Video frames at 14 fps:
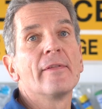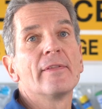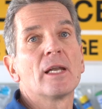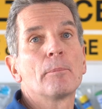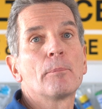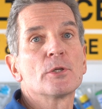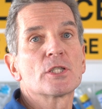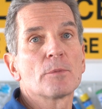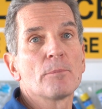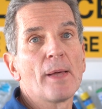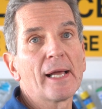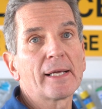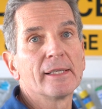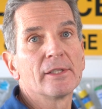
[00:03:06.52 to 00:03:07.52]
and then it puts it
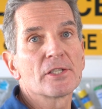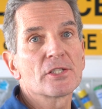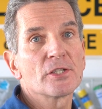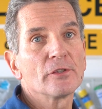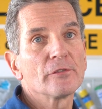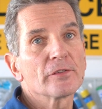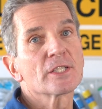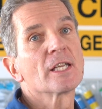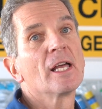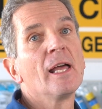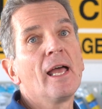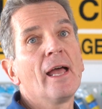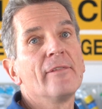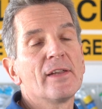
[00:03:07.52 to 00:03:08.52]
back into service.
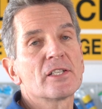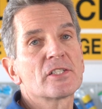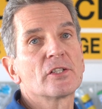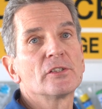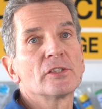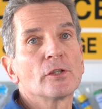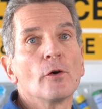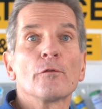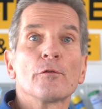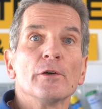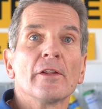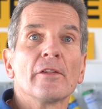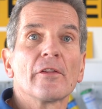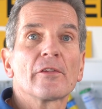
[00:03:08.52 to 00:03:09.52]
And then it's good to go for
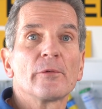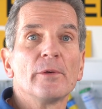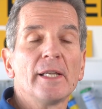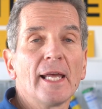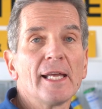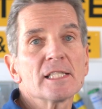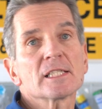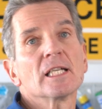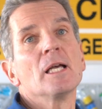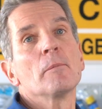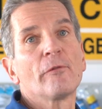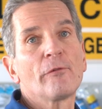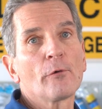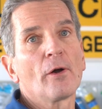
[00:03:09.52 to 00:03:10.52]
another three days
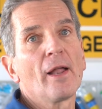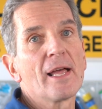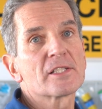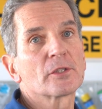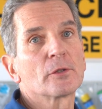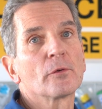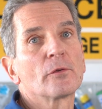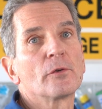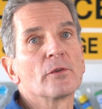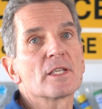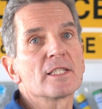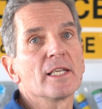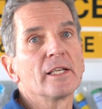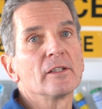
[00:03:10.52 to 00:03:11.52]
before it has to go through
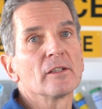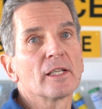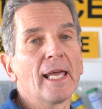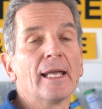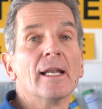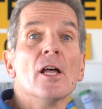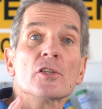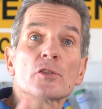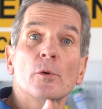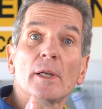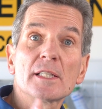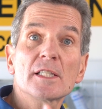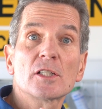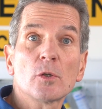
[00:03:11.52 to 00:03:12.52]
the cycle again. So
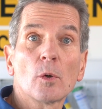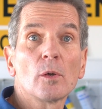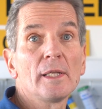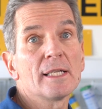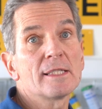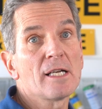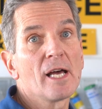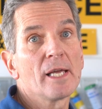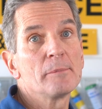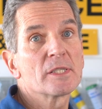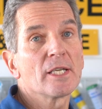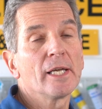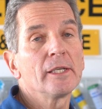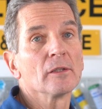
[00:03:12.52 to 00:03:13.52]
it is a totally a timed
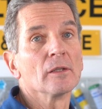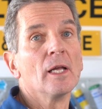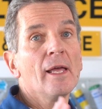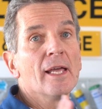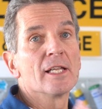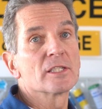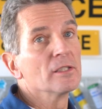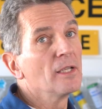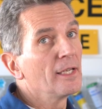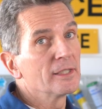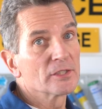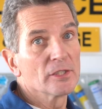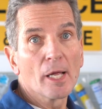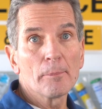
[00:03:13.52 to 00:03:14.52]
cycle. It's,
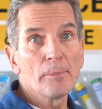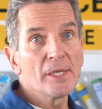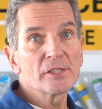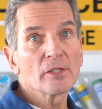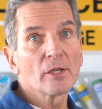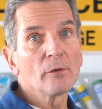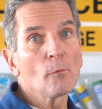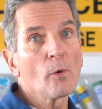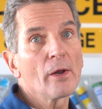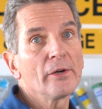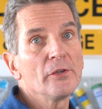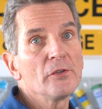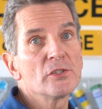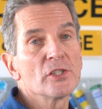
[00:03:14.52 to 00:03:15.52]
it's not based on
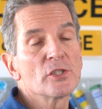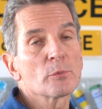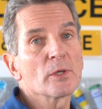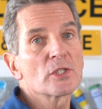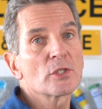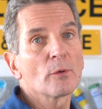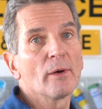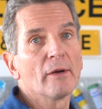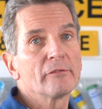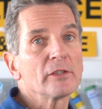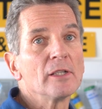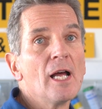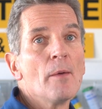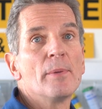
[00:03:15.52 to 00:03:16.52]
water usage
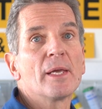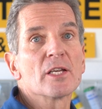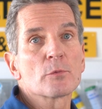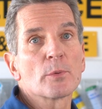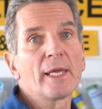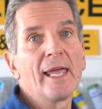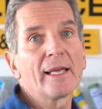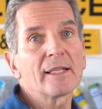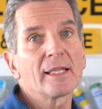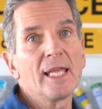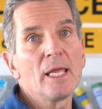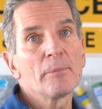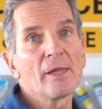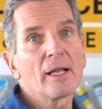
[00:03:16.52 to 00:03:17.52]
whatsoever, because we can't
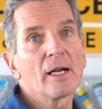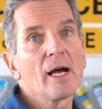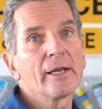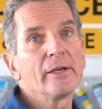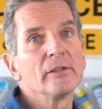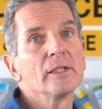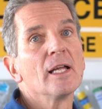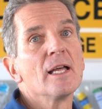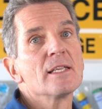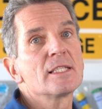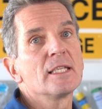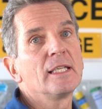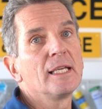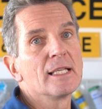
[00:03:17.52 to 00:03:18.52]
keep that iron
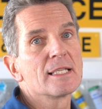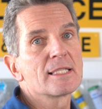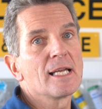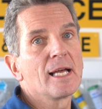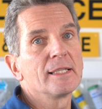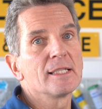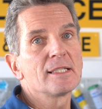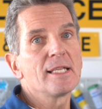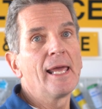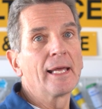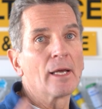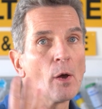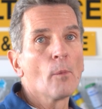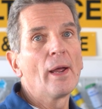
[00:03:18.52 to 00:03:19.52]
sitting inside the
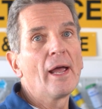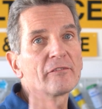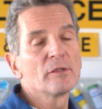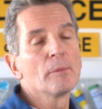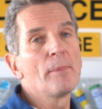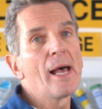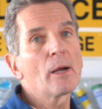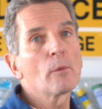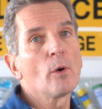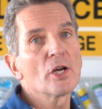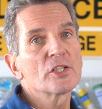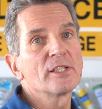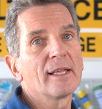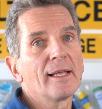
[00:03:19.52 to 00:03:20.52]
tank. We have to
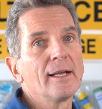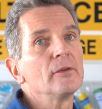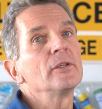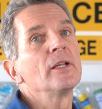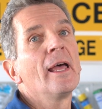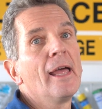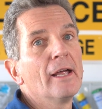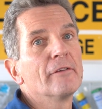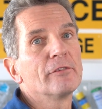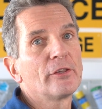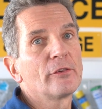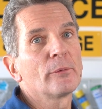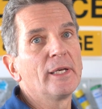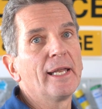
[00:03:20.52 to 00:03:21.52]
backwash that out
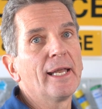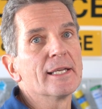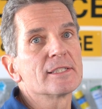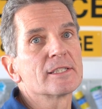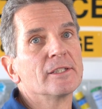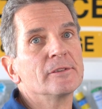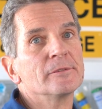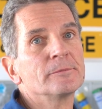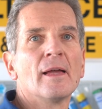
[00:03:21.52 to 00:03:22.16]
every three days.